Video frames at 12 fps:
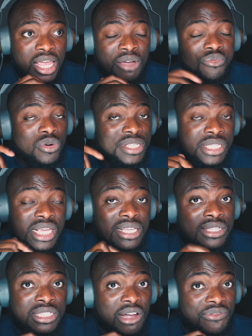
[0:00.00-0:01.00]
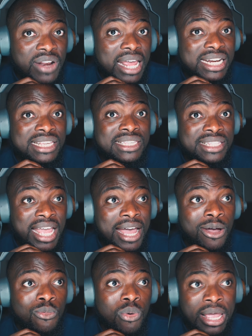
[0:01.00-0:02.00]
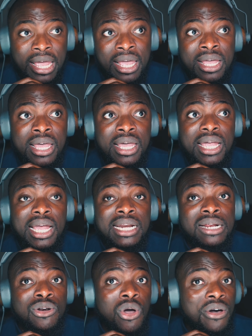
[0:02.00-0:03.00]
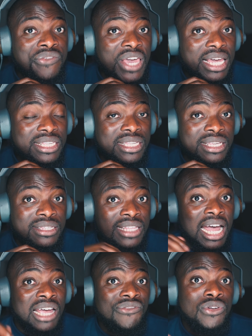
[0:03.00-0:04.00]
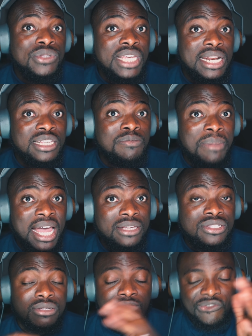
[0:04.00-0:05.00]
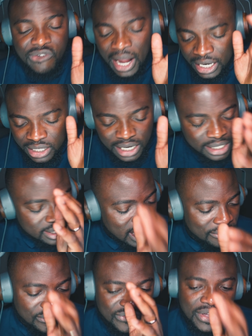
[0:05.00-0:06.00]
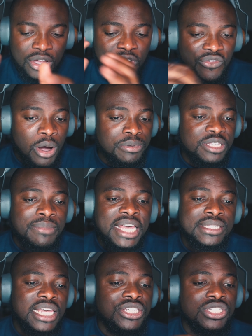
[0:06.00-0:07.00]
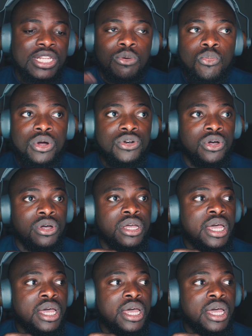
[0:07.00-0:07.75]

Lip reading: If we're seeing stuff like this now, where in a lot of cases the iPhone XS Max, fine, there's that thing of optimization and whatnot,